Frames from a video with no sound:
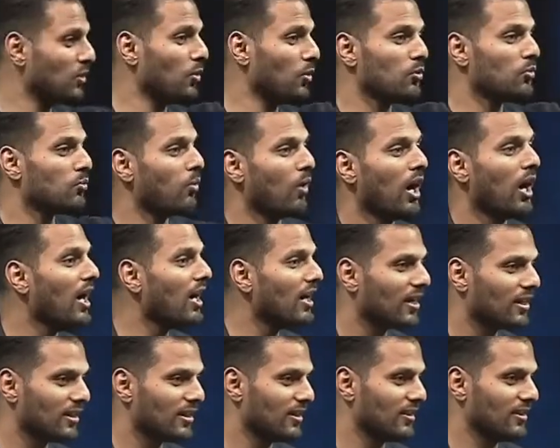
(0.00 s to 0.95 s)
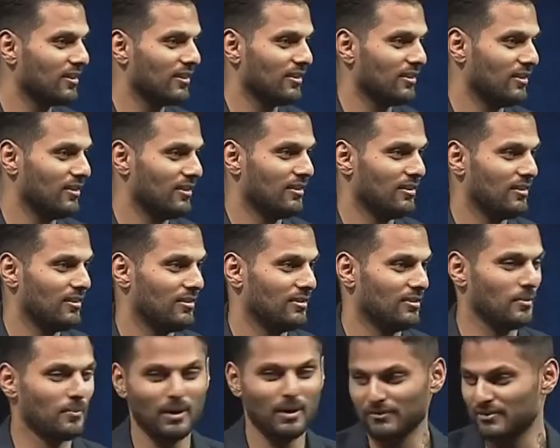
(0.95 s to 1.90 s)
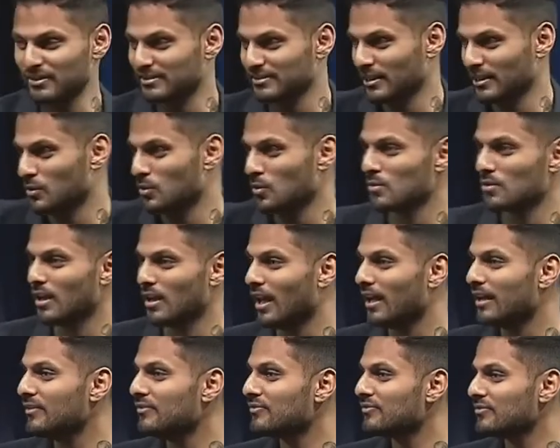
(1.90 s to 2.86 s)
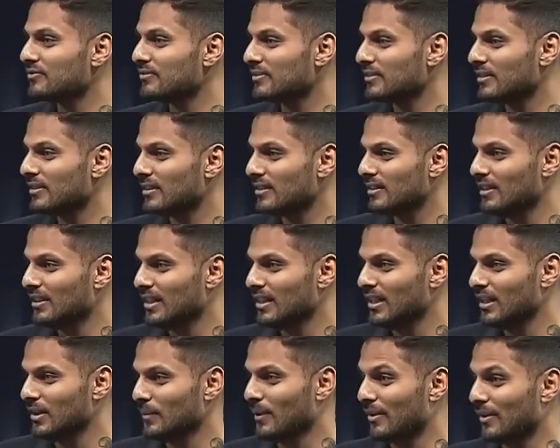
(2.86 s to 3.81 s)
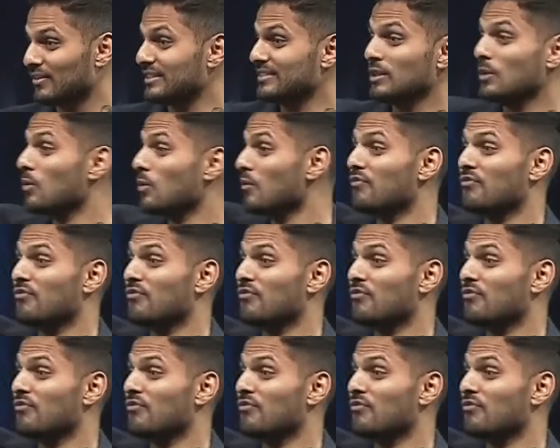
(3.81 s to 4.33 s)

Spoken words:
called work. Then we have this thing called life. We have this thing called